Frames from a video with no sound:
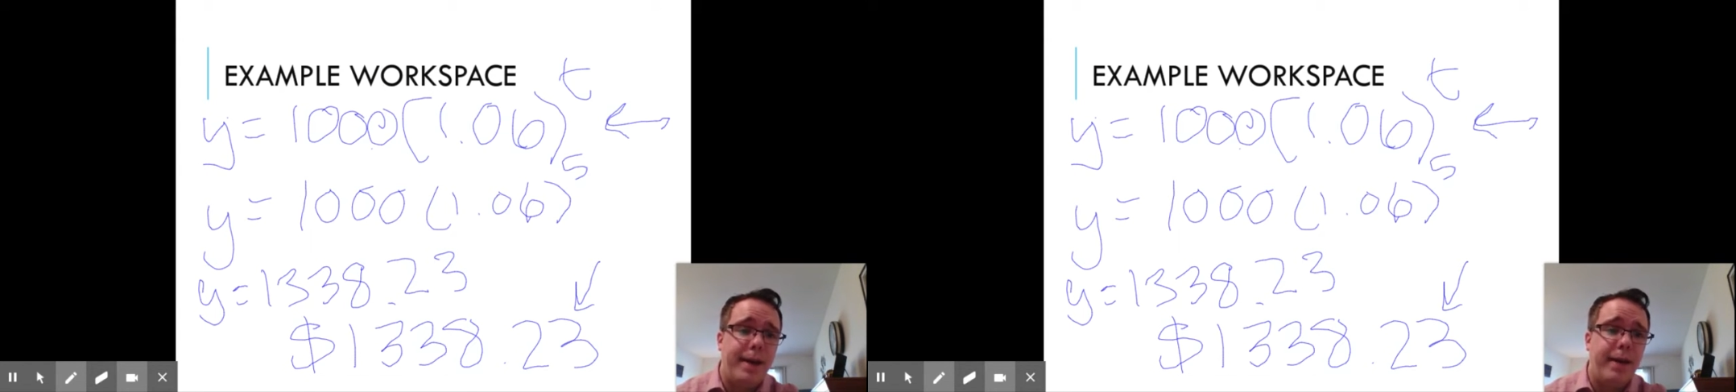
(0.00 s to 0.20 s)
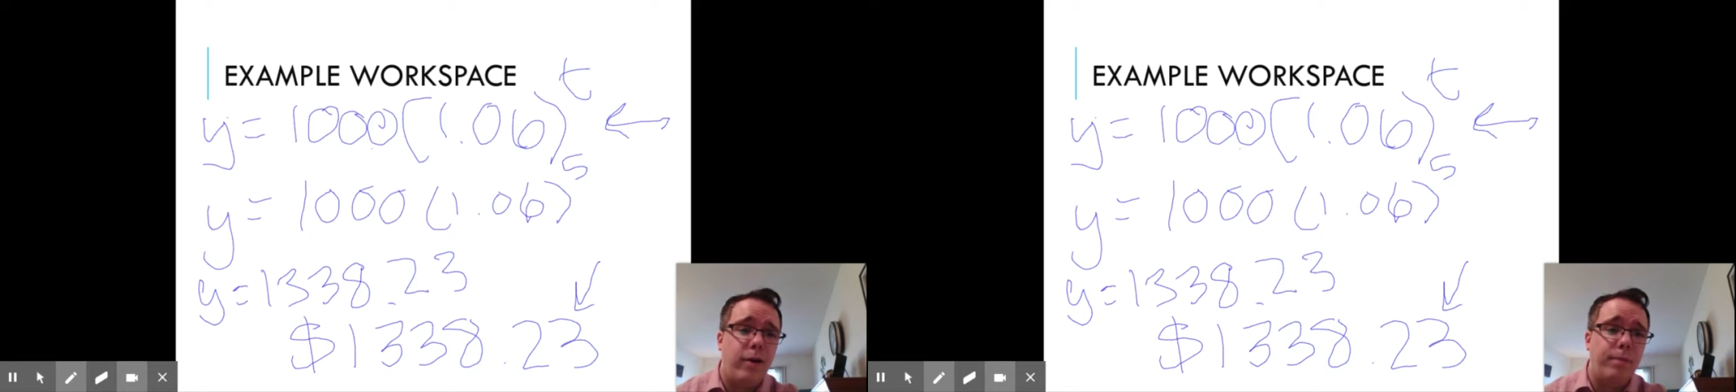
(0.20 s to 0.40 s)

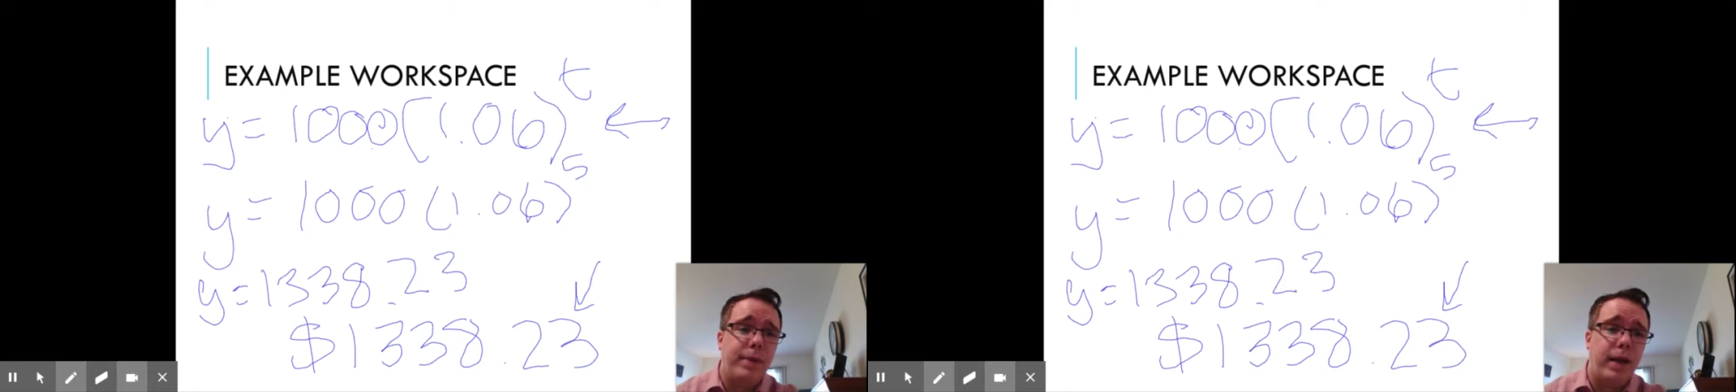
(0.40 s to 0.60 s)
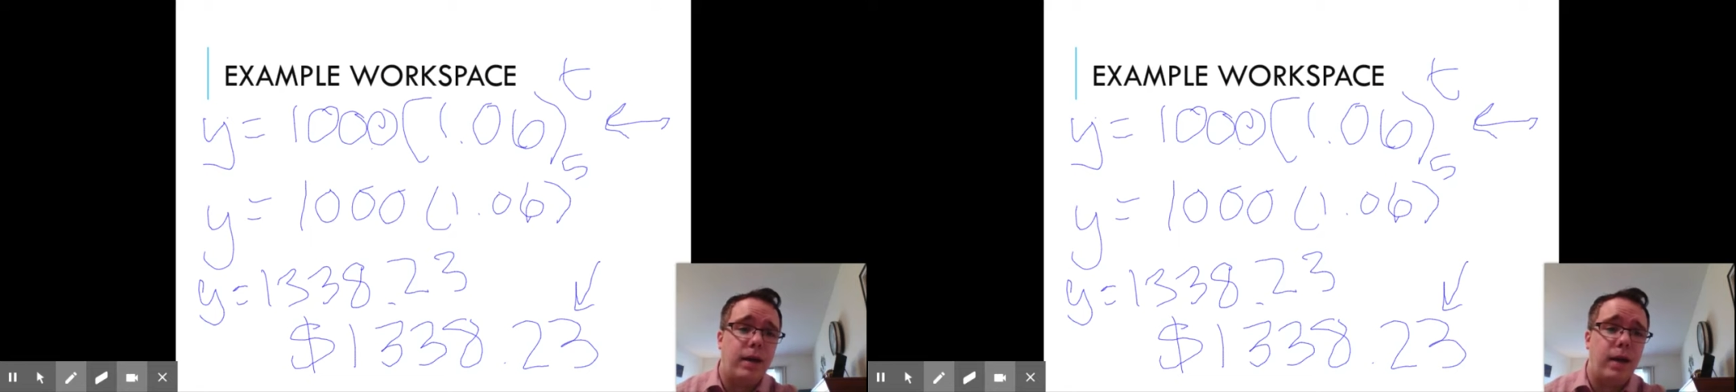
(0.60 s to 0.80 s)
I hope
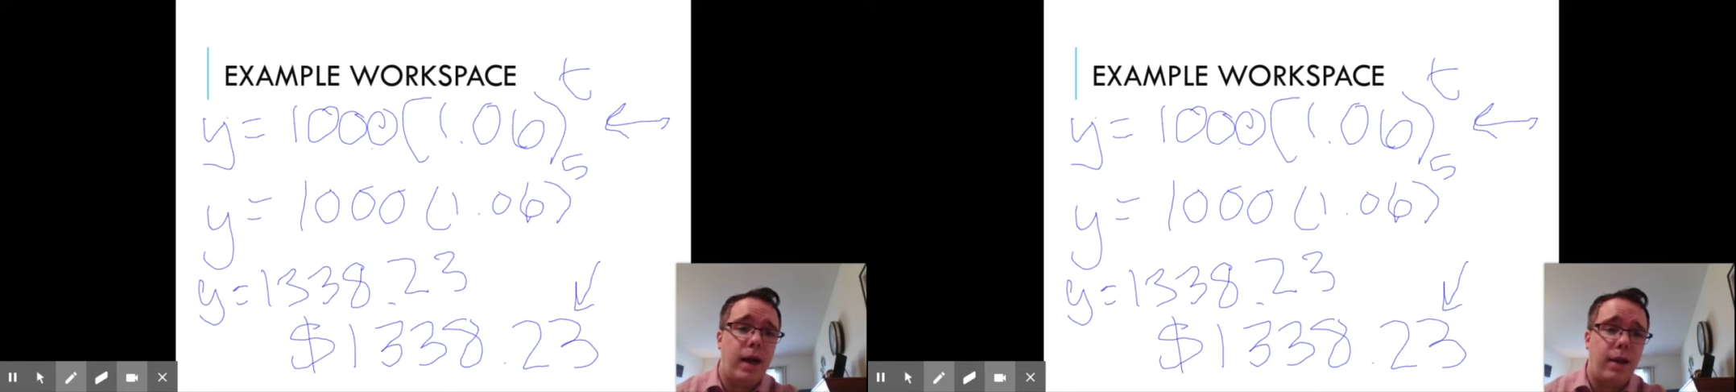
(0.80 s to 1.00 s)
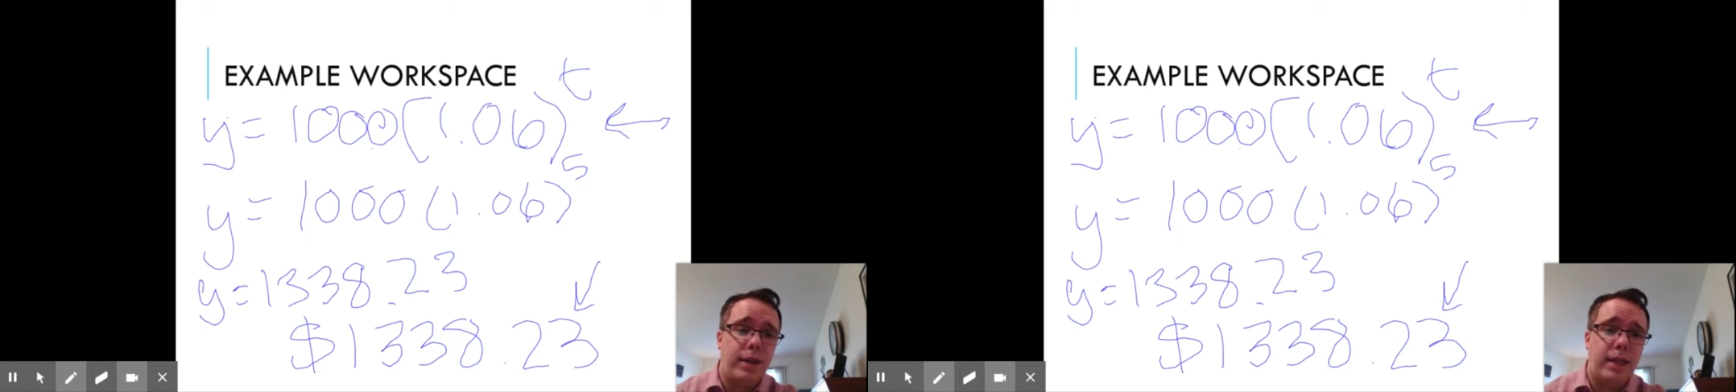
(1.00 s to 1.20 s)
that you're
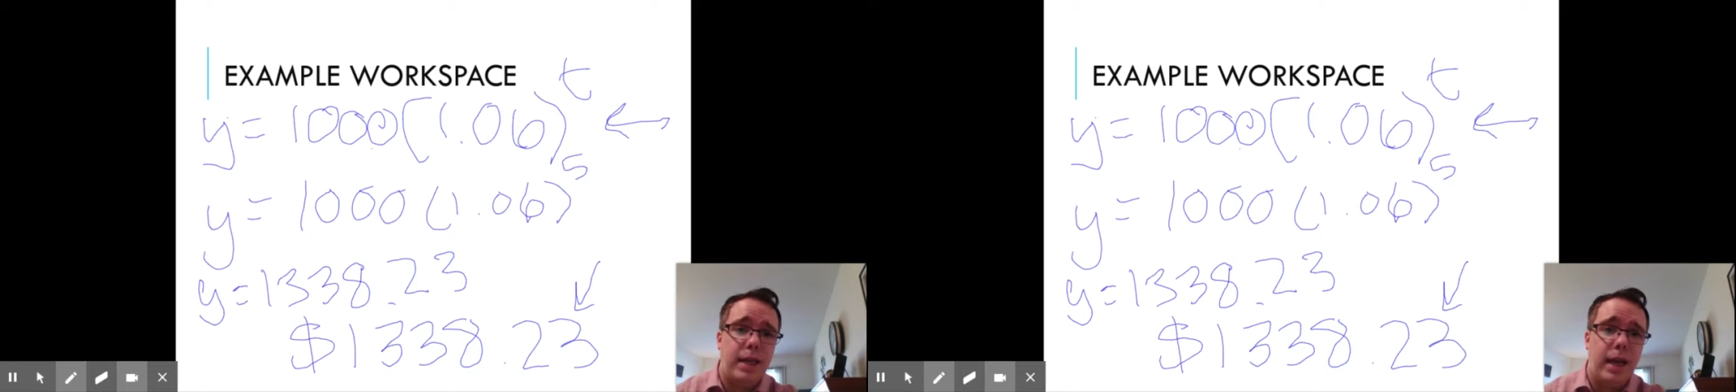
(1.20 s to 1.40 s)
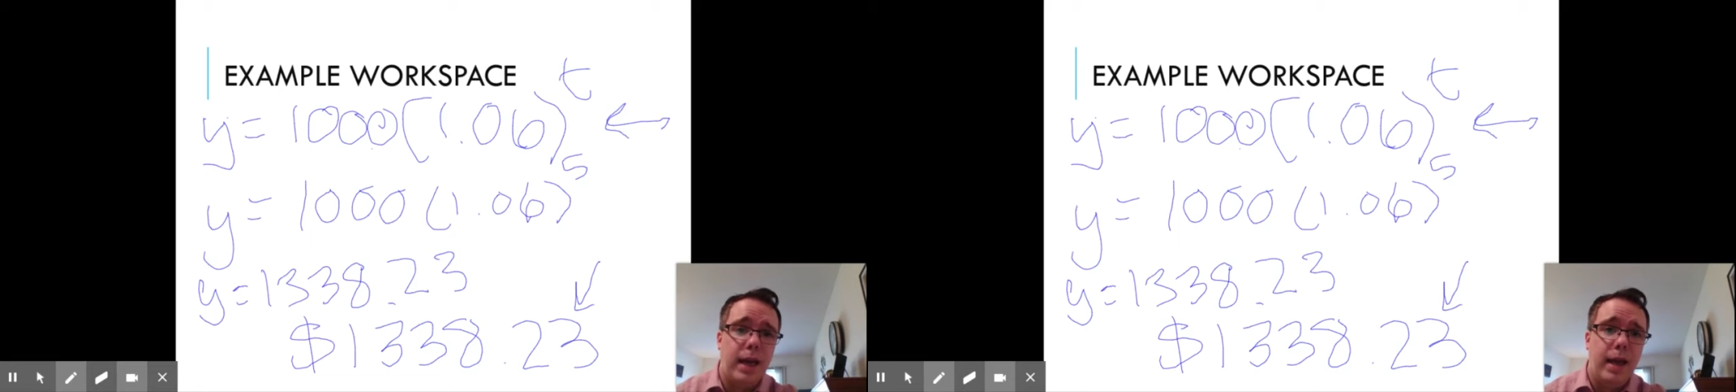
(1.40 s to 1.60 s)

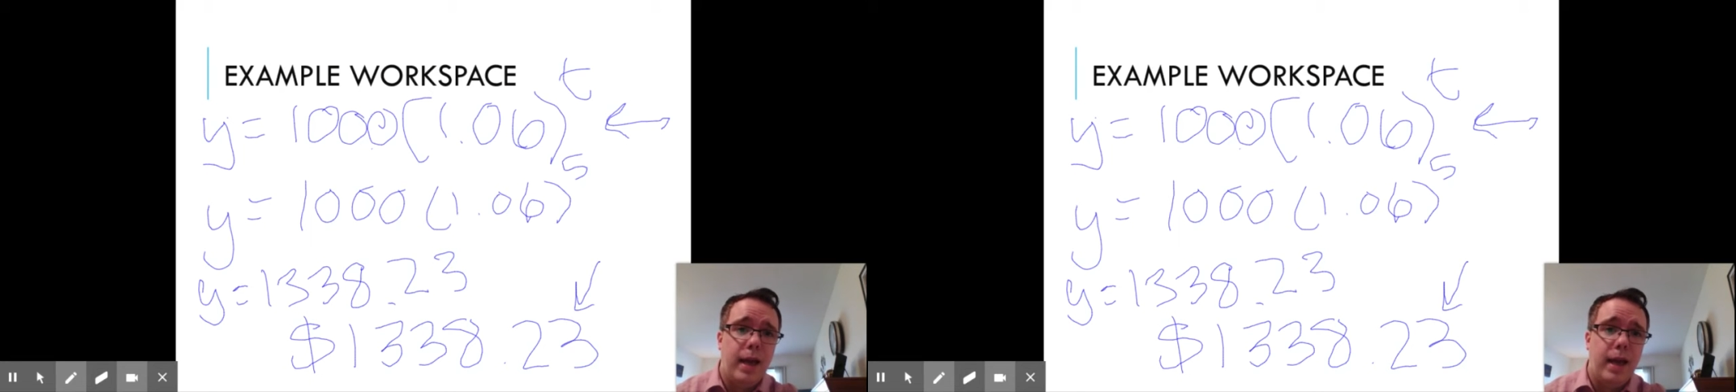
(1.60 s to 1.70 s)
healthy,